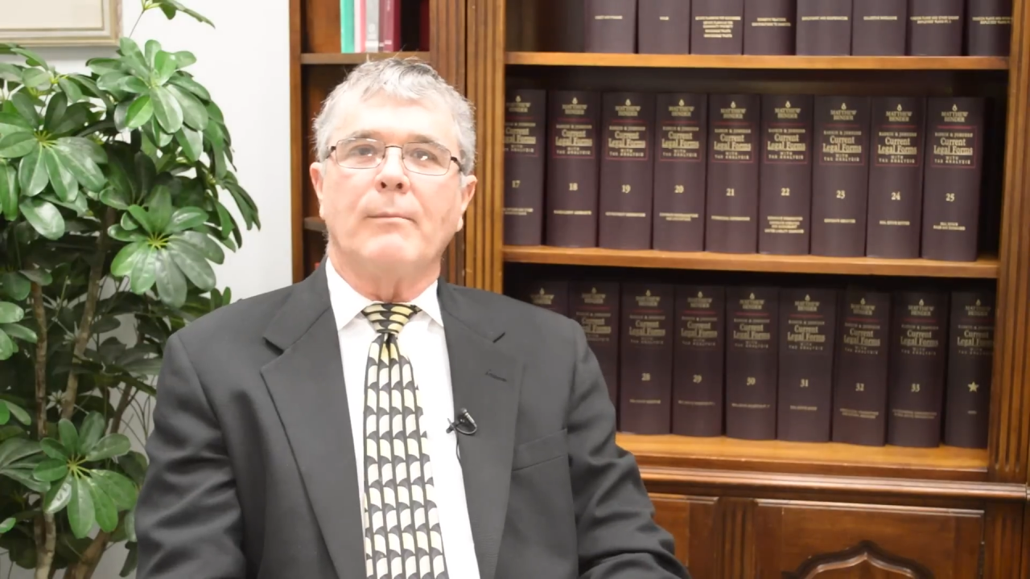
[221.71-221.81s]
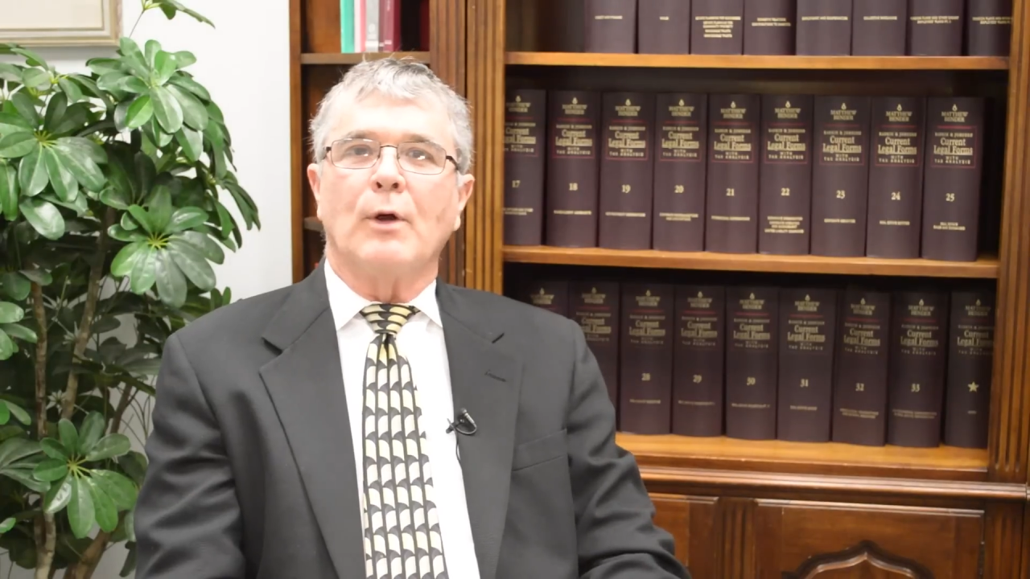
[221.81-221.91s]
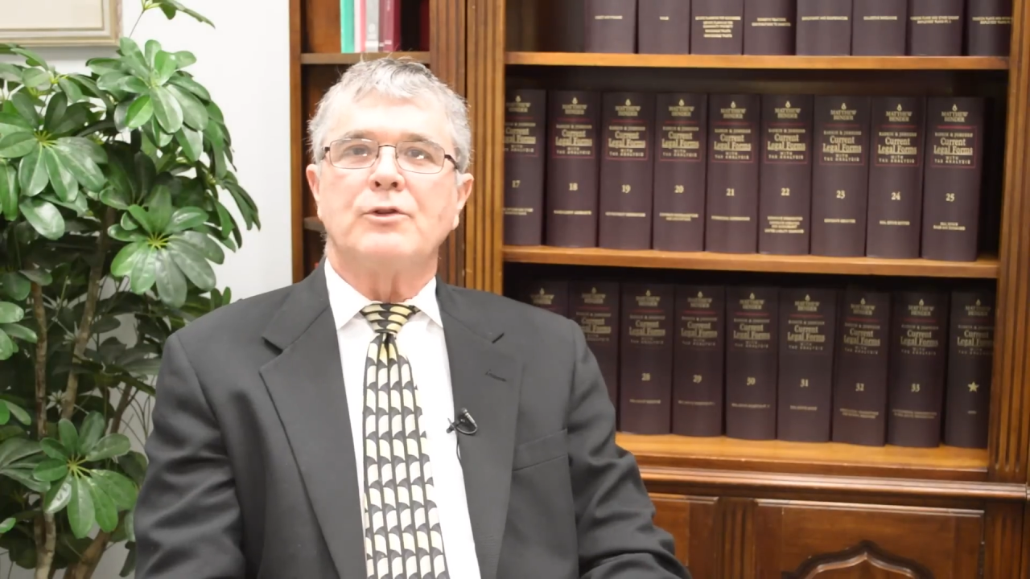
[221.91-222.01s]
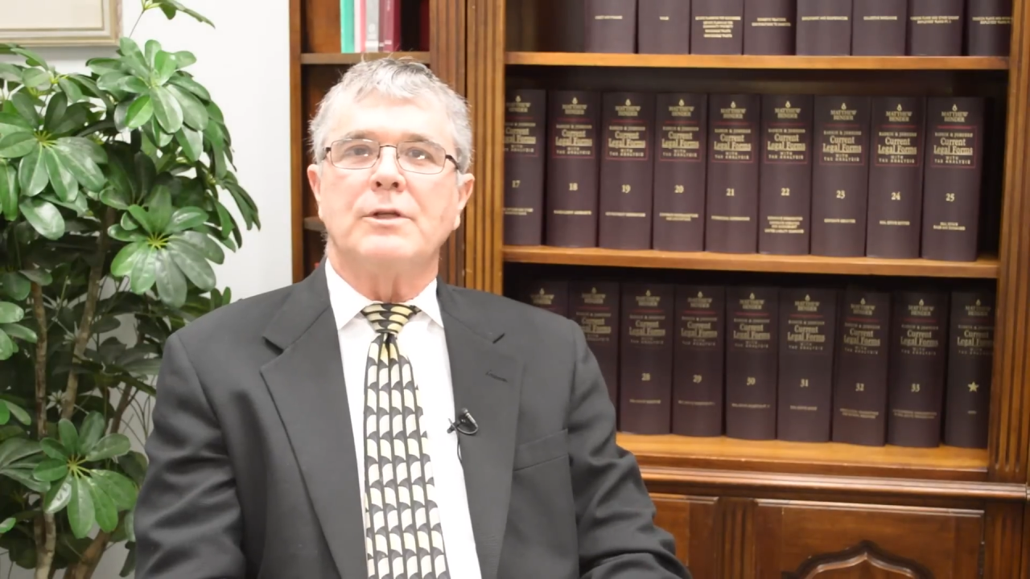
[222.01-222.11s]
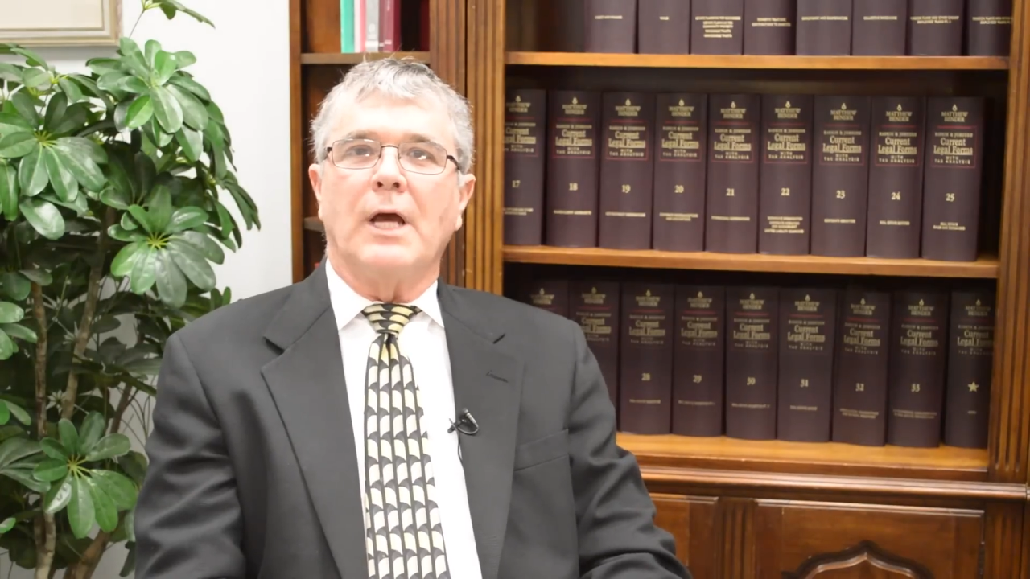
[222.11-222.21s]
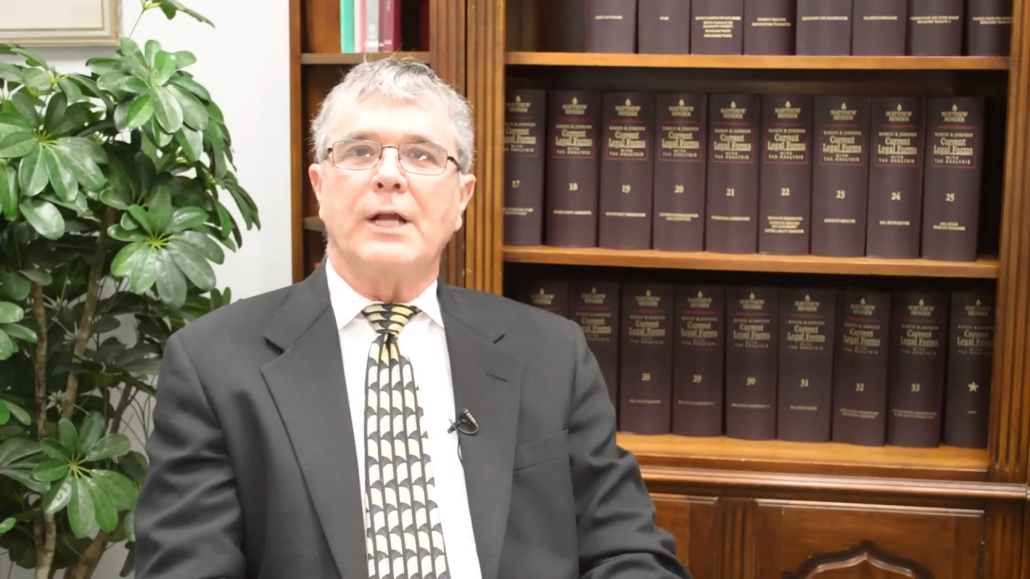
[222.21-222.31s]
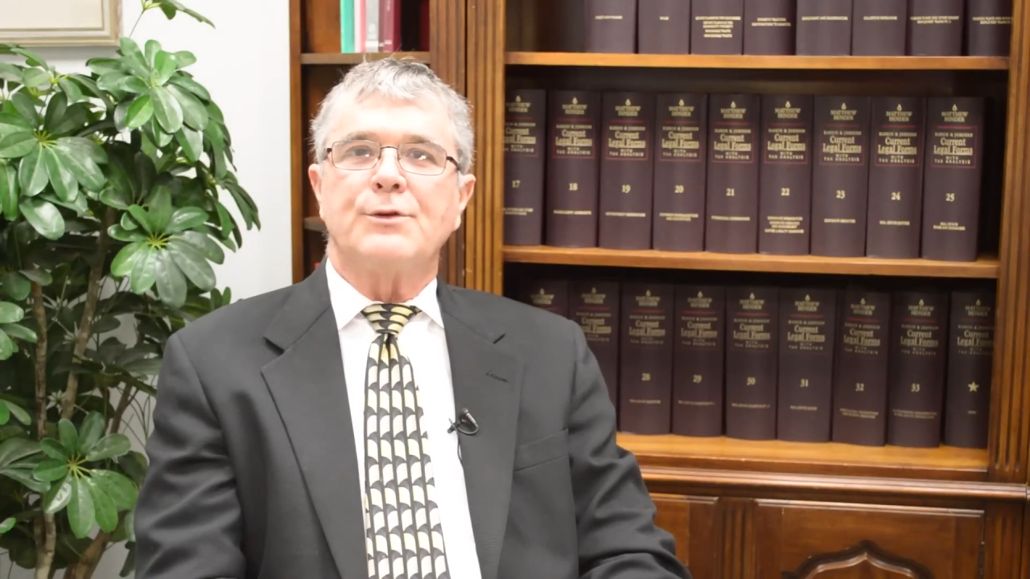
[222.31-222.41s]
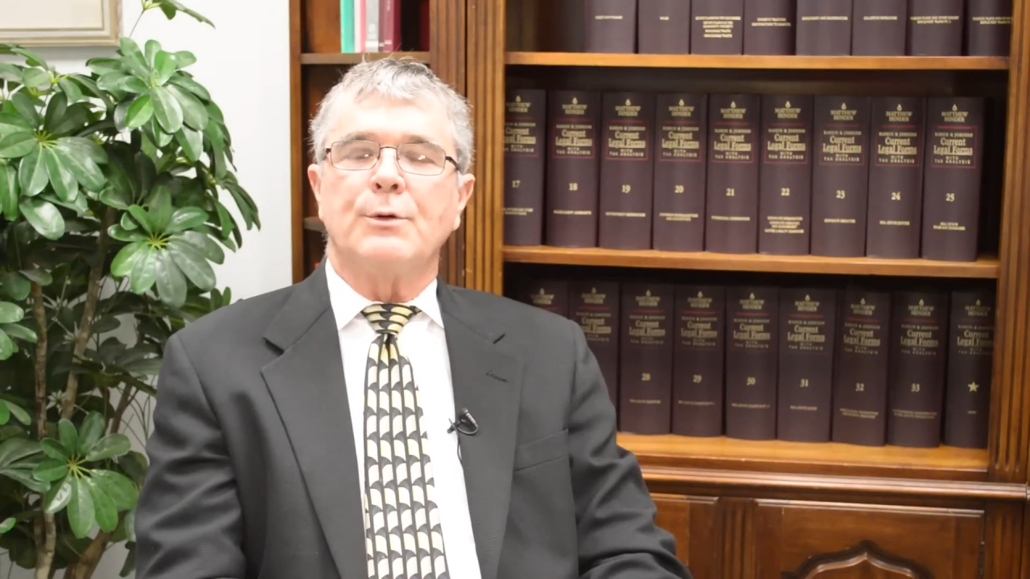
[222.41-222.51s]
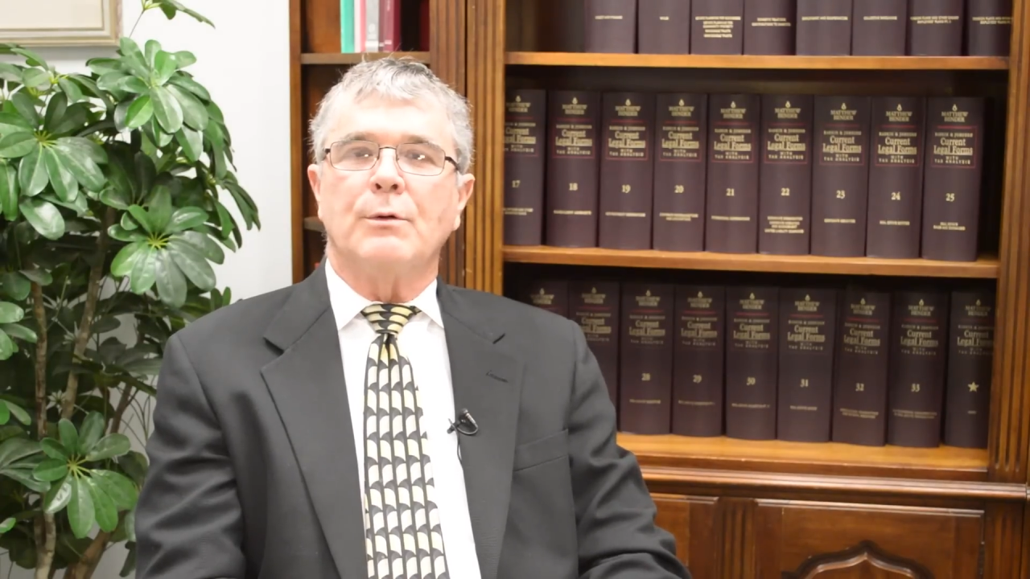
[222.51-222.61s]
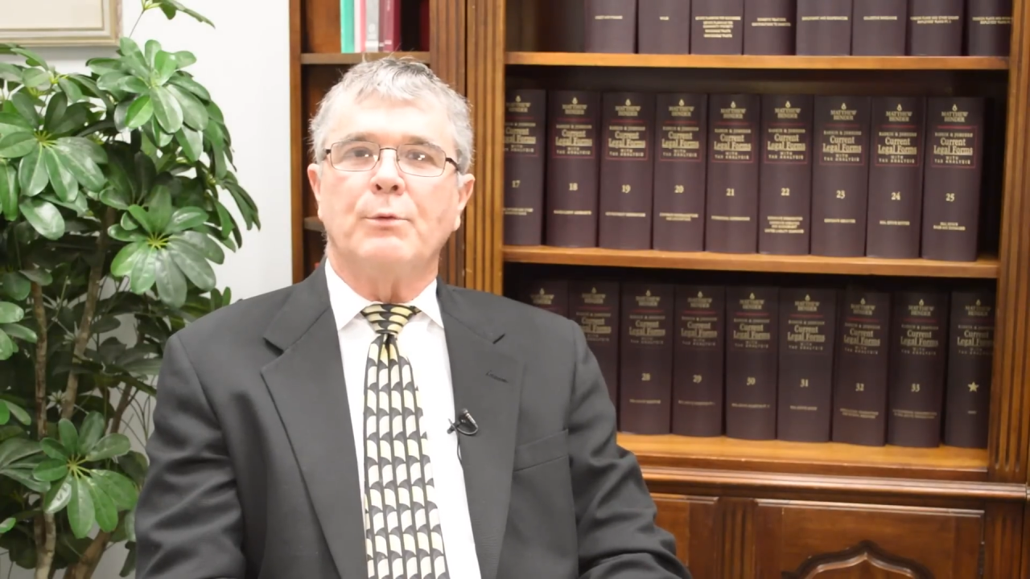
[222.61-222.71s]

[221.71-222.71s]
merchandise through a